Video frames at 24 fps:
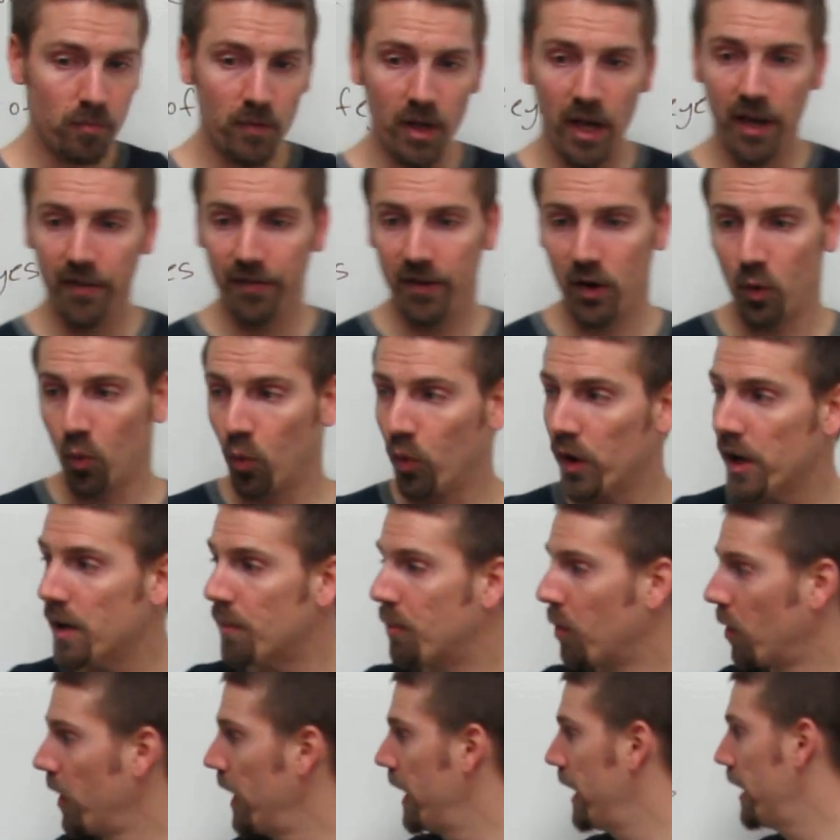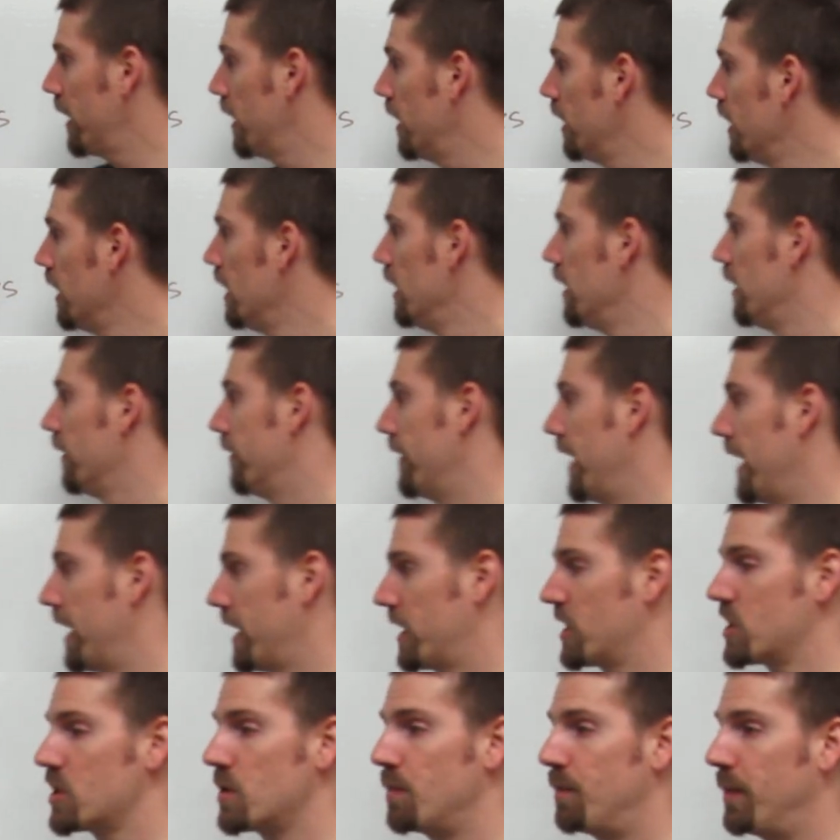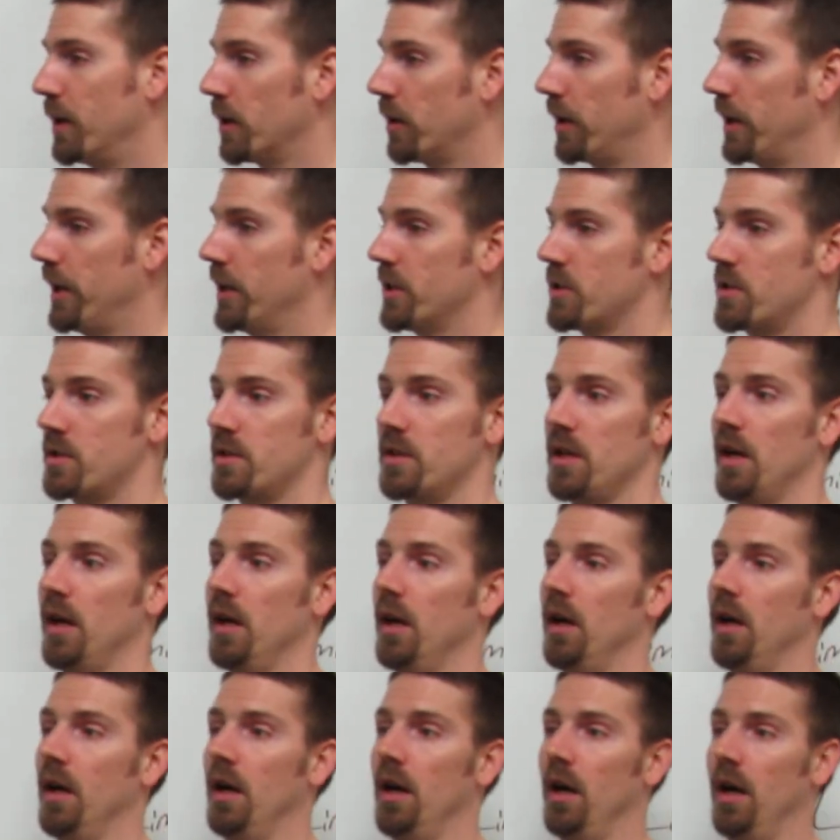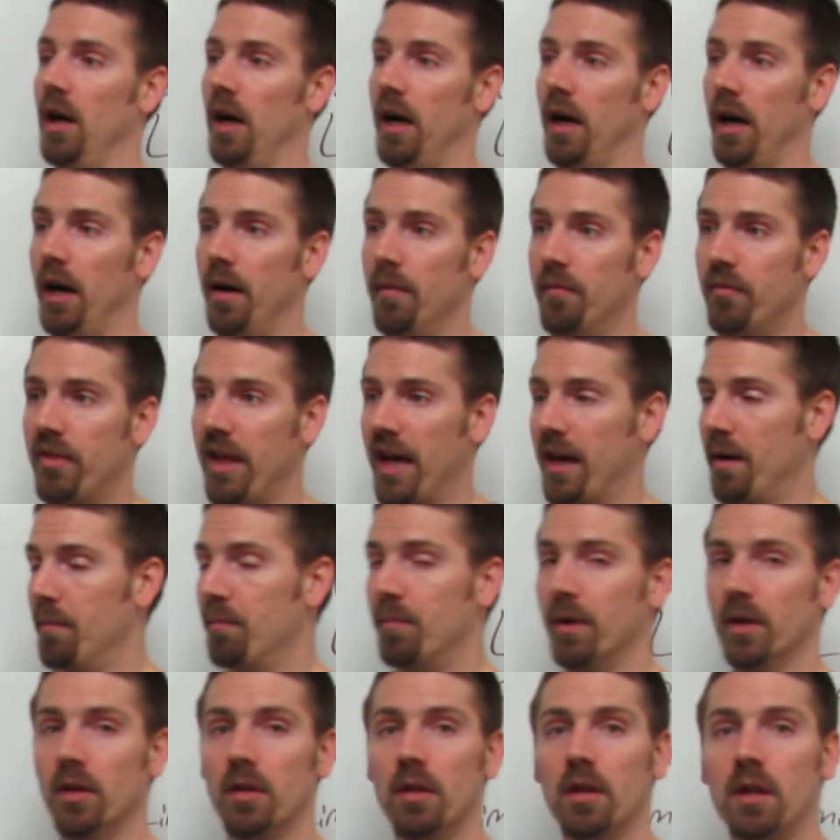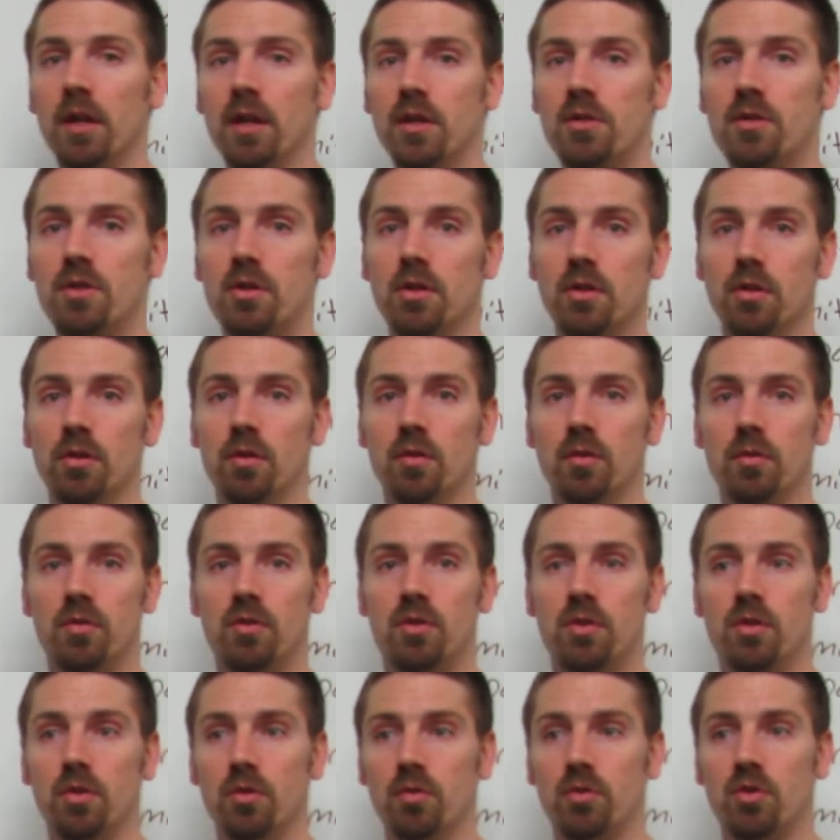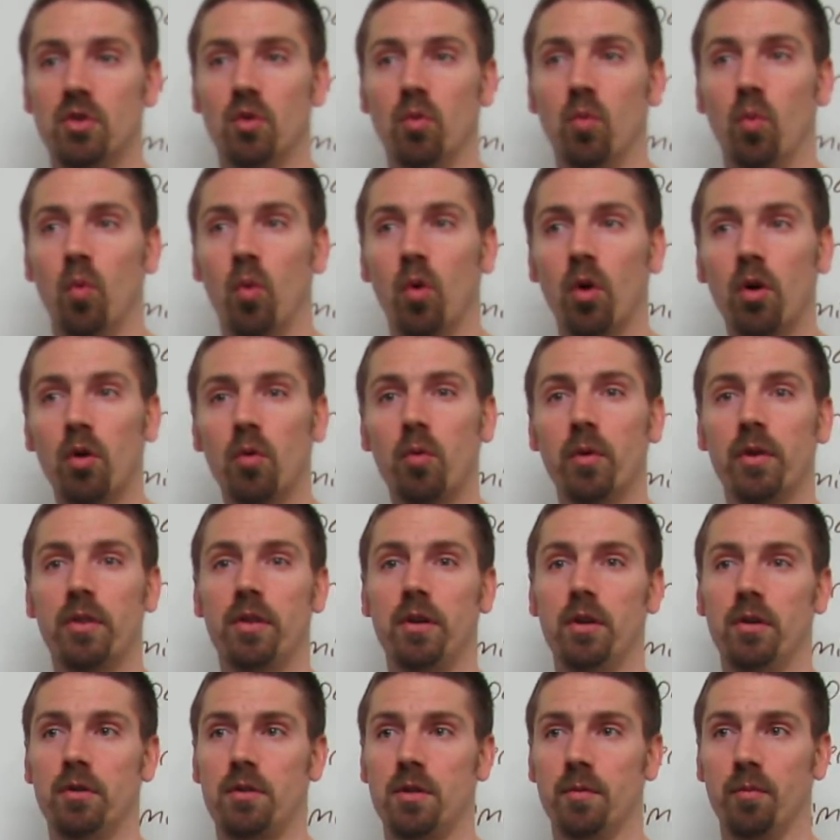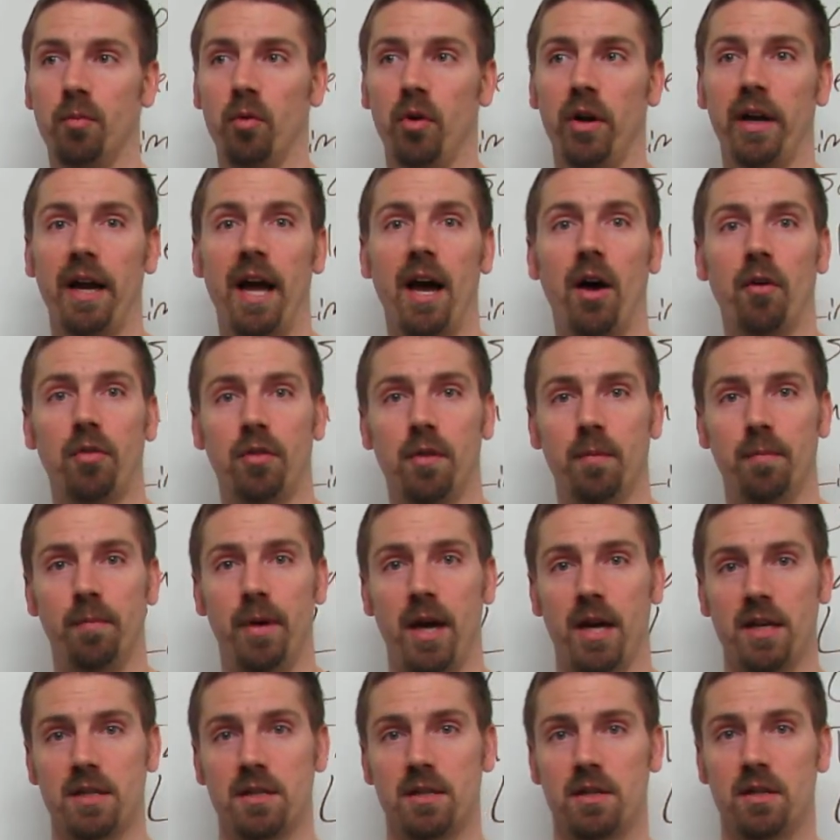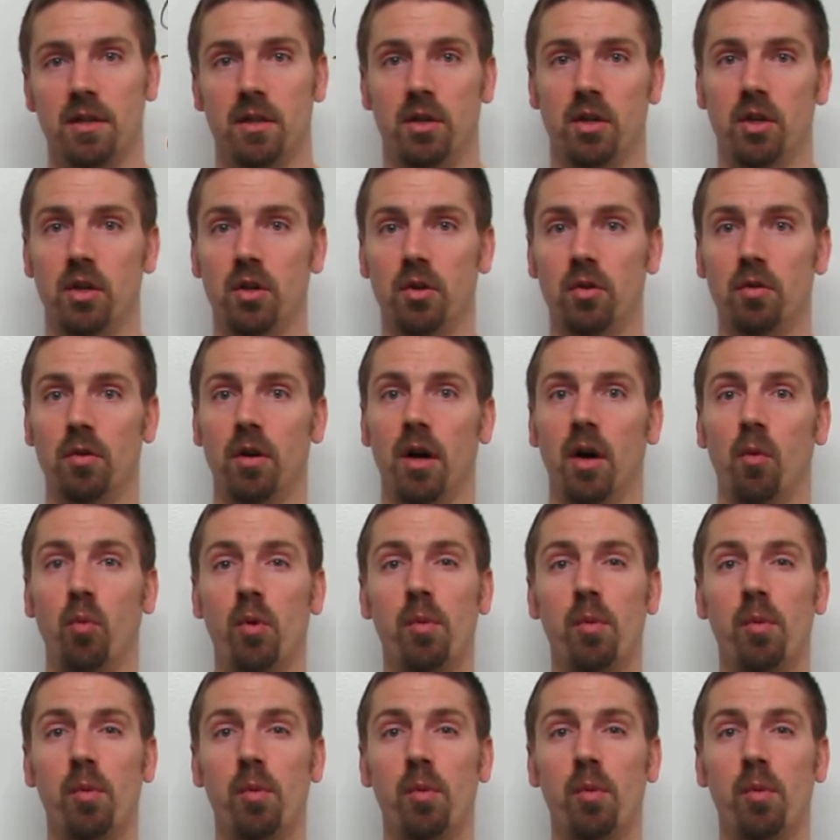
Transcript: And then we bring that experience, that ability to work with you to bring out the best in you.